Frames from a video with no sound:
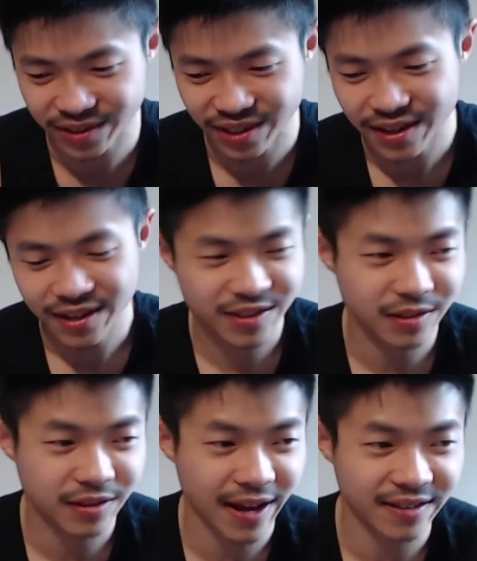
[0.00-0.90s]

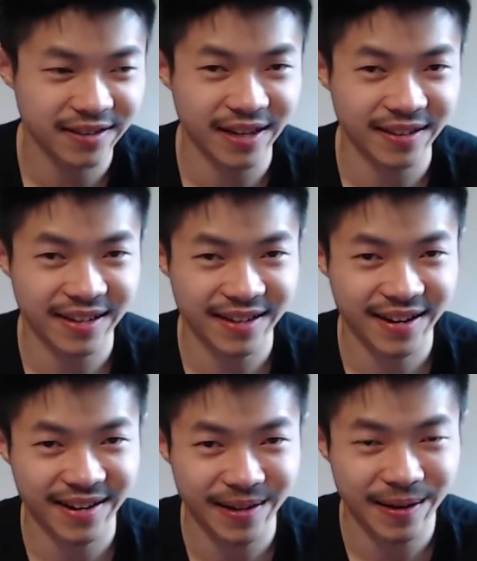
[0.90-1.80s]
Still has that like
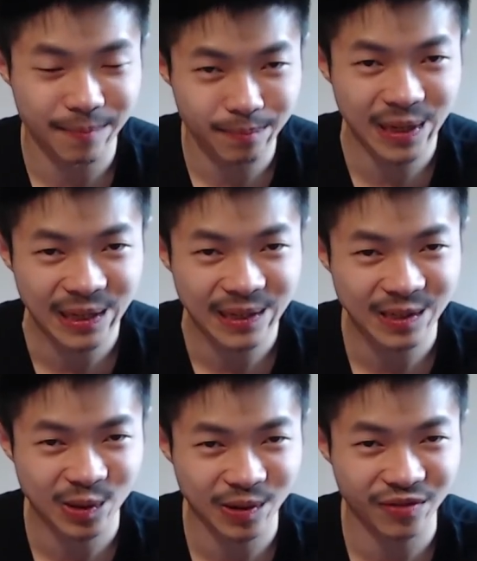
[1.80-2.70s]
kind of meaty
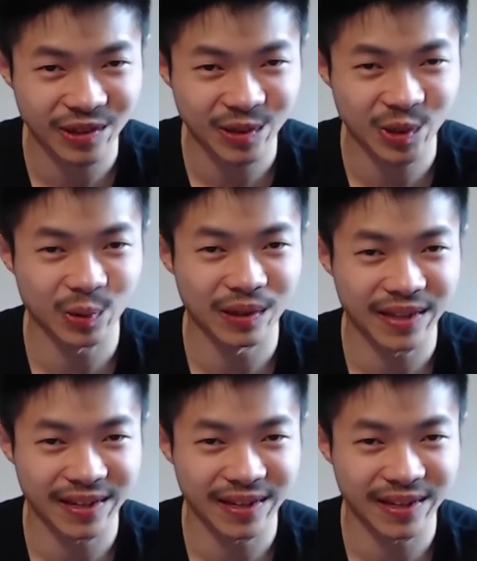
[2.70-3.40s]
sort of feel to it, like you're